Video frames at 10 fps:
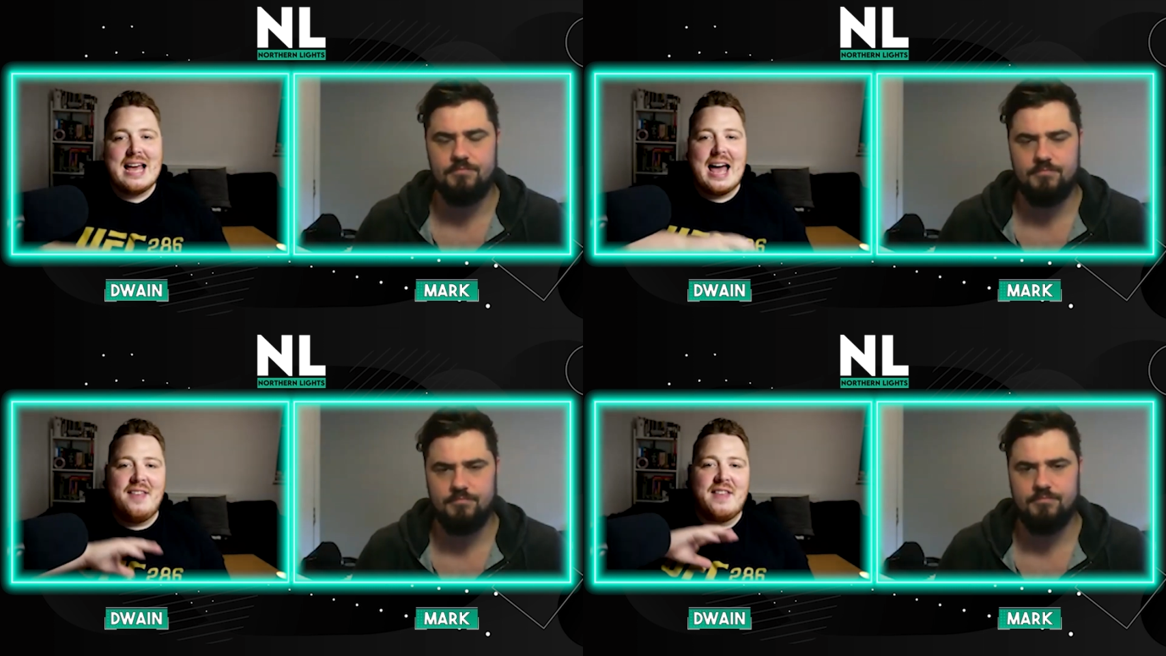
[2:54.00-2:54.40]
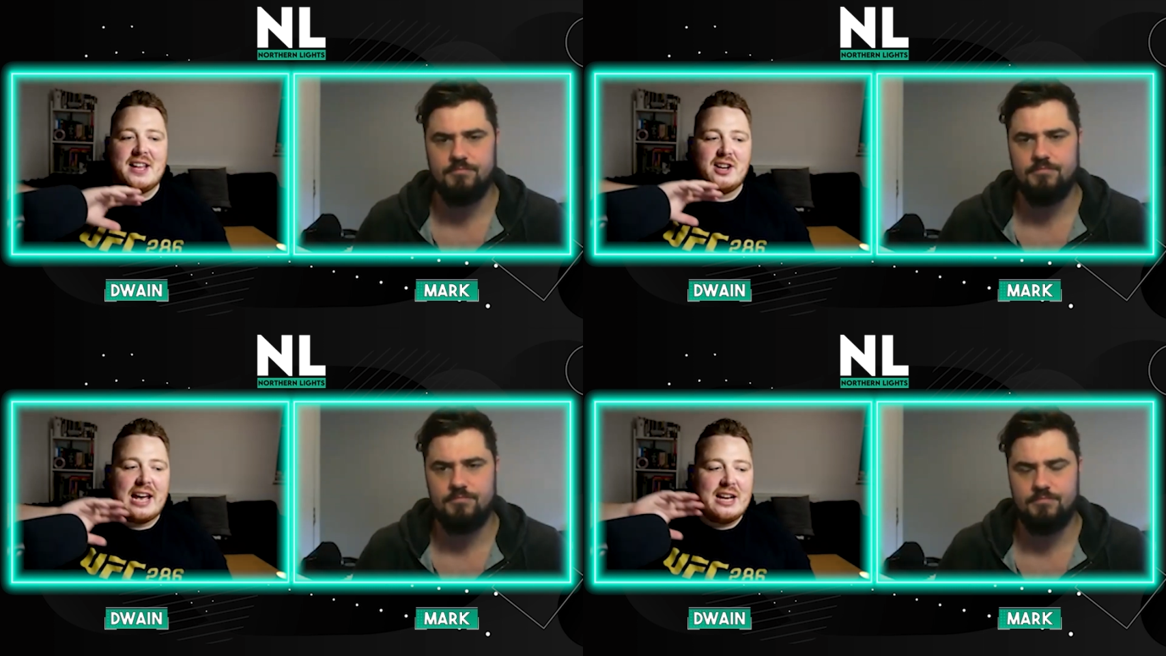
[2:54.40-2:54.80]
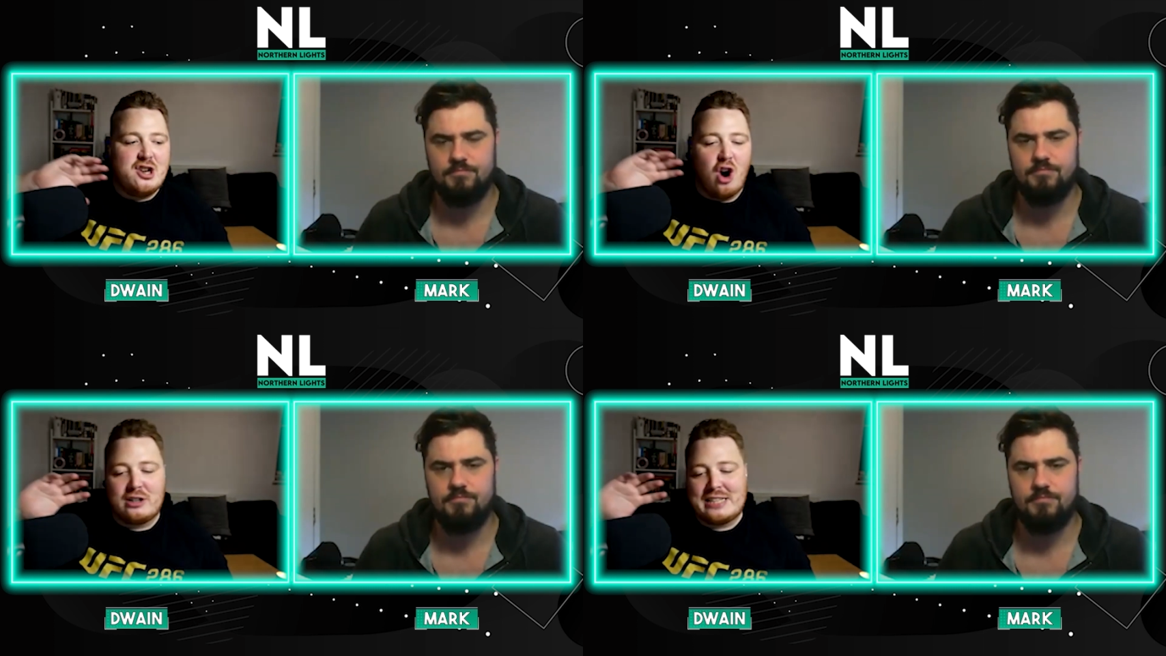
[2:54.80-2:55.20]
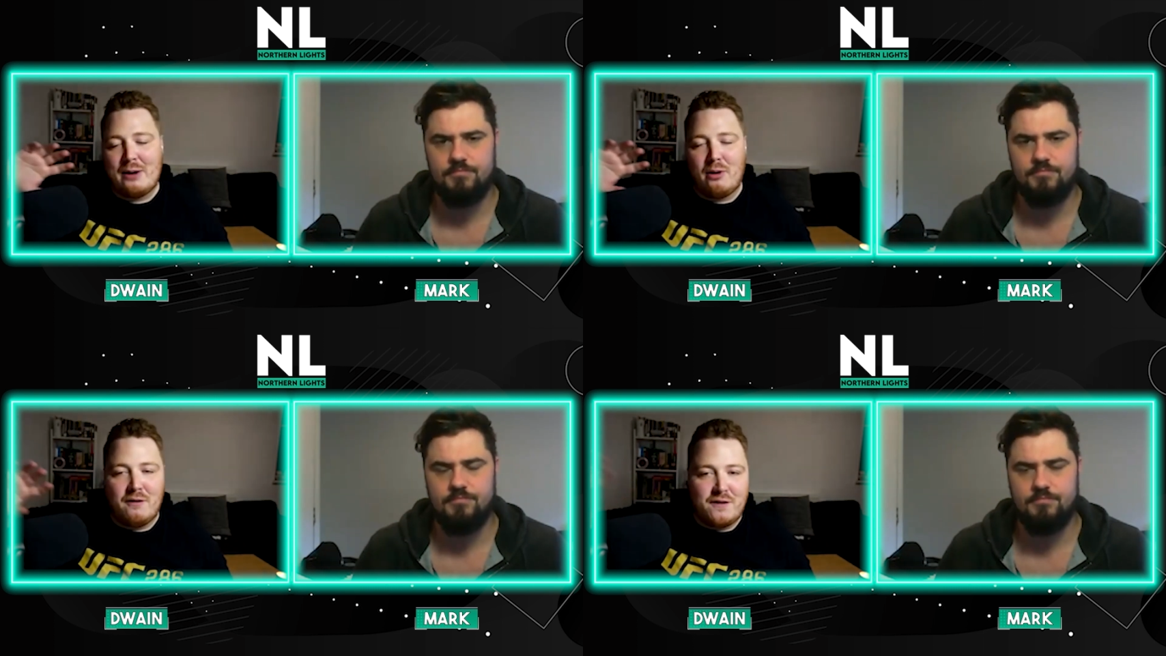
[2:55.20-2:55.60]
Speaker 1: and then you're getting knocked out
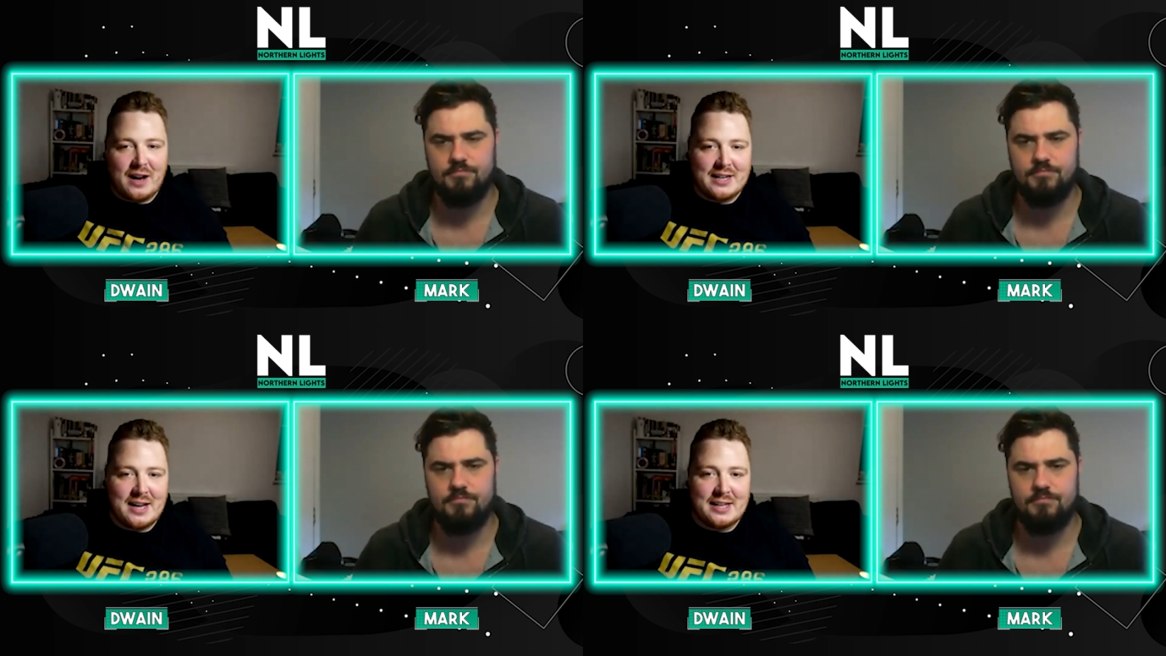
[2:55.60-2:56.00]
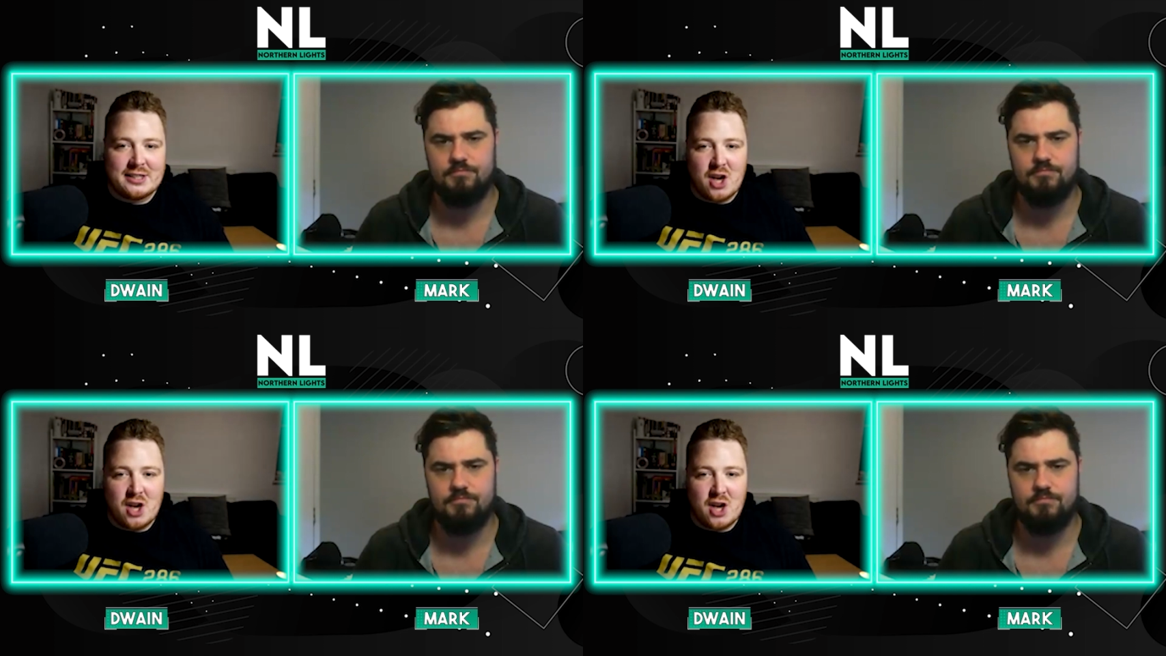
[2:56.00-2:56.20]
on fight nights.